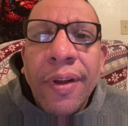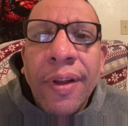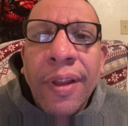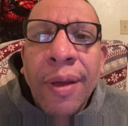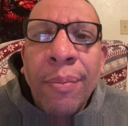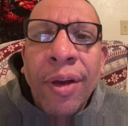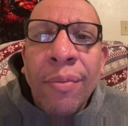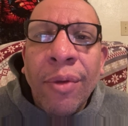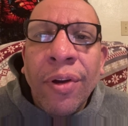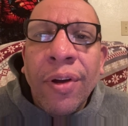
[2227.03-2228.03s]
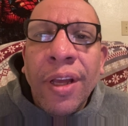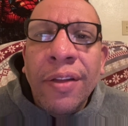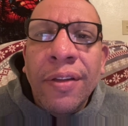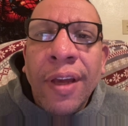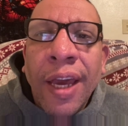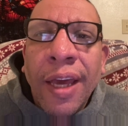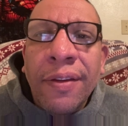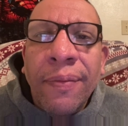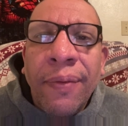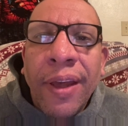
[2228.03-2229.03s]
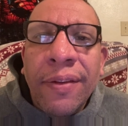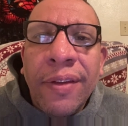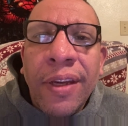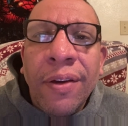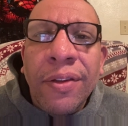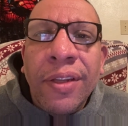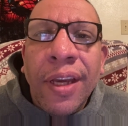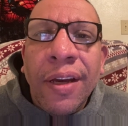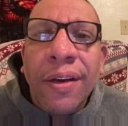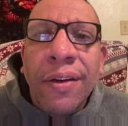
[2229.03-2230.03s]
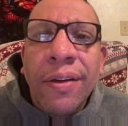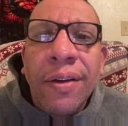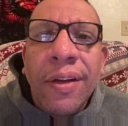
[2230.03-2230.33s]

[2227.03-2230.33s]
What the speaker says: The Biltmore has a fancy hotel.